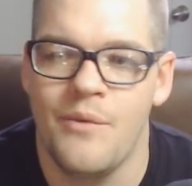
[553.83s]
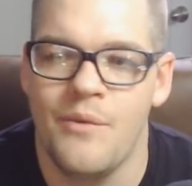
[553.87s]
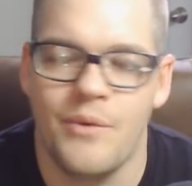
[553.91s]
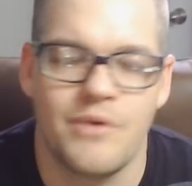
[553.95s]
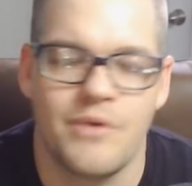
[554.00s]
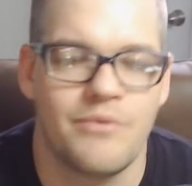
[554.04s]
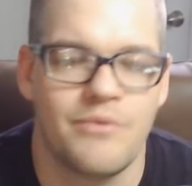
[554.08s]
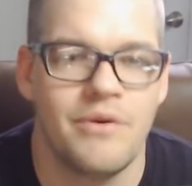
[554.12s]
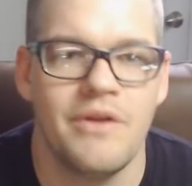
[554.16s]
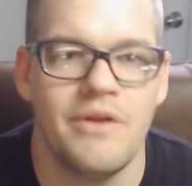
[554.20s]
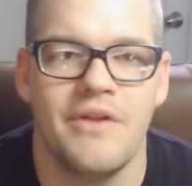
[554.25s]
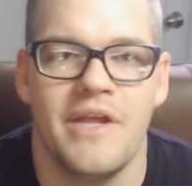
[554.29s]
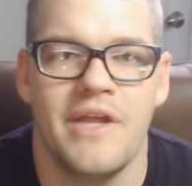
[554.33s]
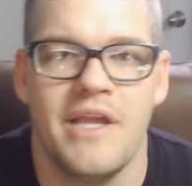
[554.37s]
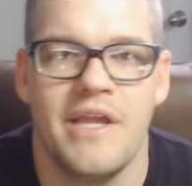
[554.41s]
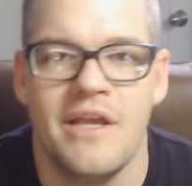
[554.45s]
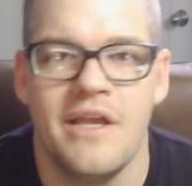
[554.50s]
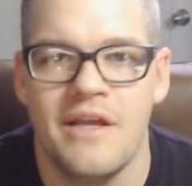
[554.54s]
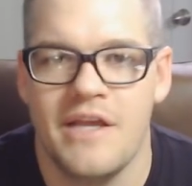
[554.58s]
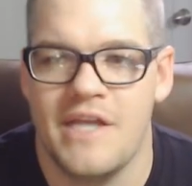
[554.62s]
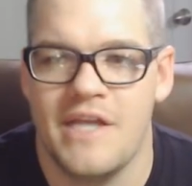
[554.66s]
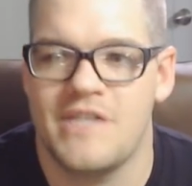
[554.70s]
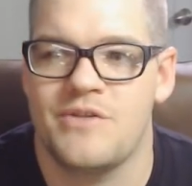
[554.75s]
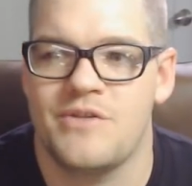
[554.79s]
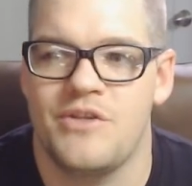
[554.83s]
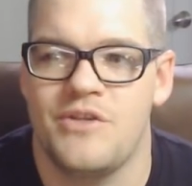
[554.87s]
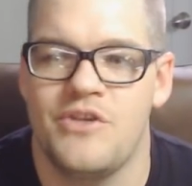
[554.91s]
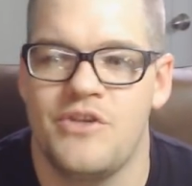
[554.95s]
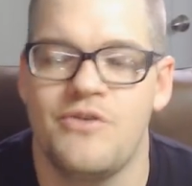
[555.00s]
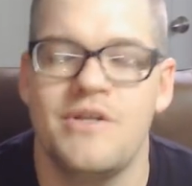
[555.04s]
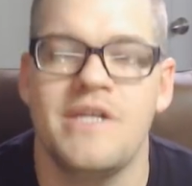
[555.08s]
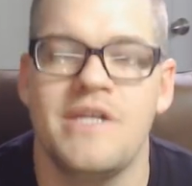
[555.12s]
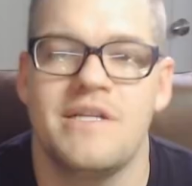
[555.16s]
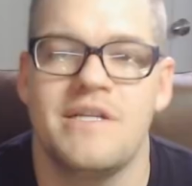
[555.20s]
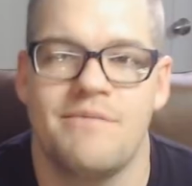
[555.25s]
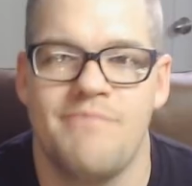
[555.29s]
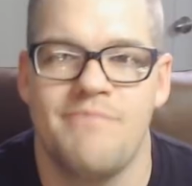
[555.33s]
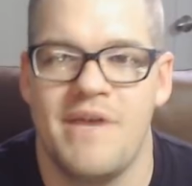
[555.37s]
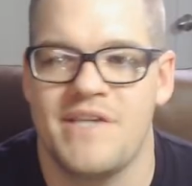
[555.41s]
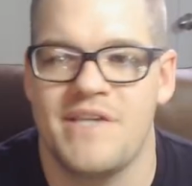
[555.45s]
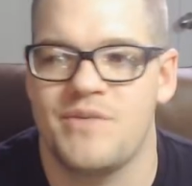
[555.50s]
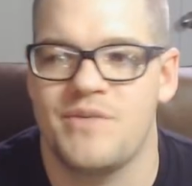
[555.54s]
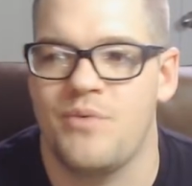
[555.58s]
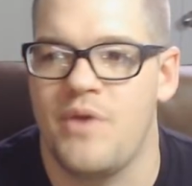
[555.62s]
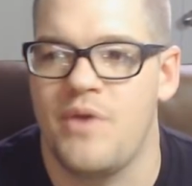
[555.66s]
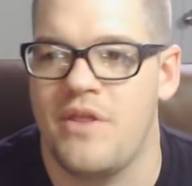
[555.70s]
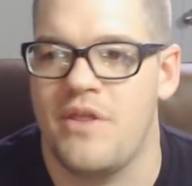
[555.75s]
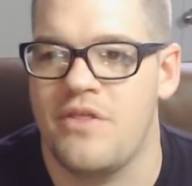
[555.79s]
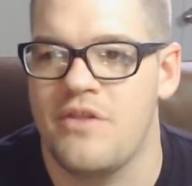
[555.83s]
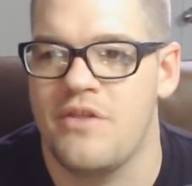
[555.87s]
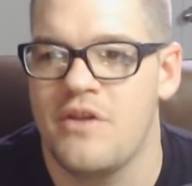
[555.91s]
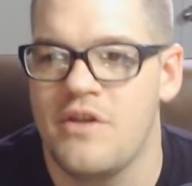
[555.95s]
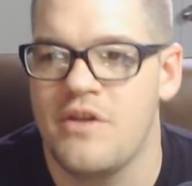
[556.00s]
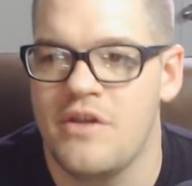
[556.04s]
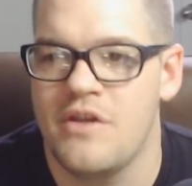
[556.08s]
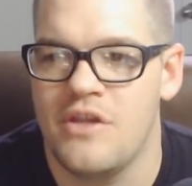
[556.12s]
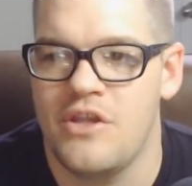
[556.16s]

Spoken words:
when really you need to mess with